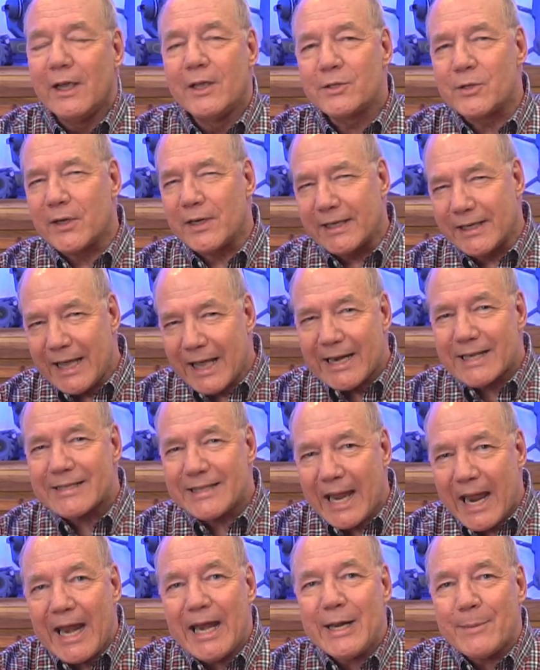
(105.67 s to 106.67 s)
So to get it
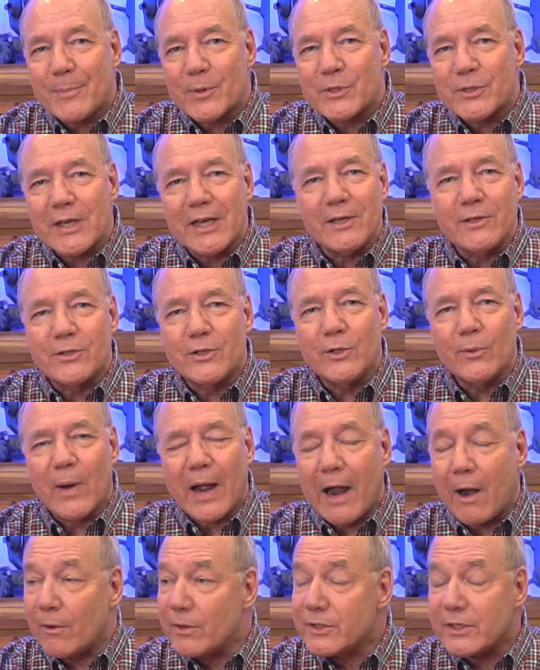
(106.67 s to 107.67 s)
to 80% in two
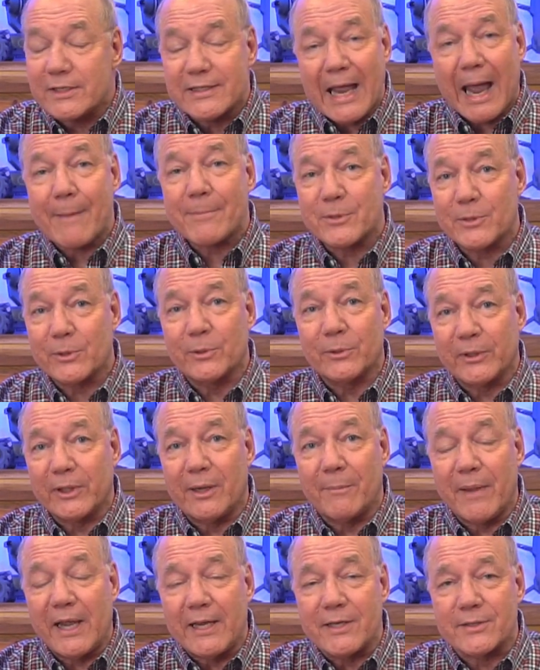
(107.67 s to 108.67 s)
hours is absolutely
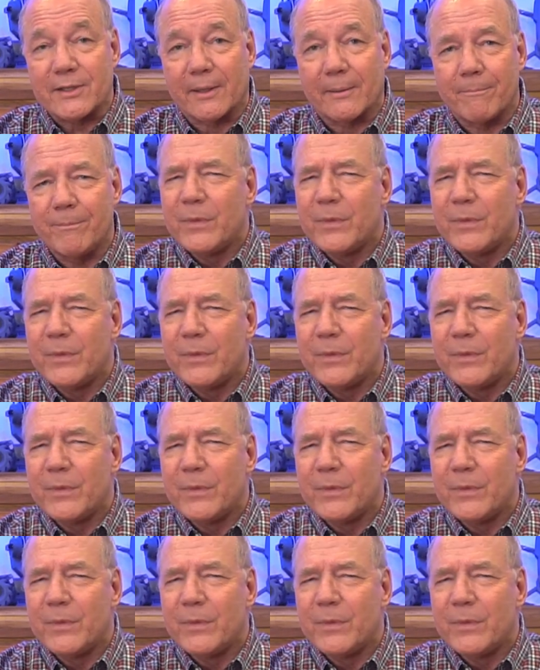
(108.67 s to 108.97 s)
amazing.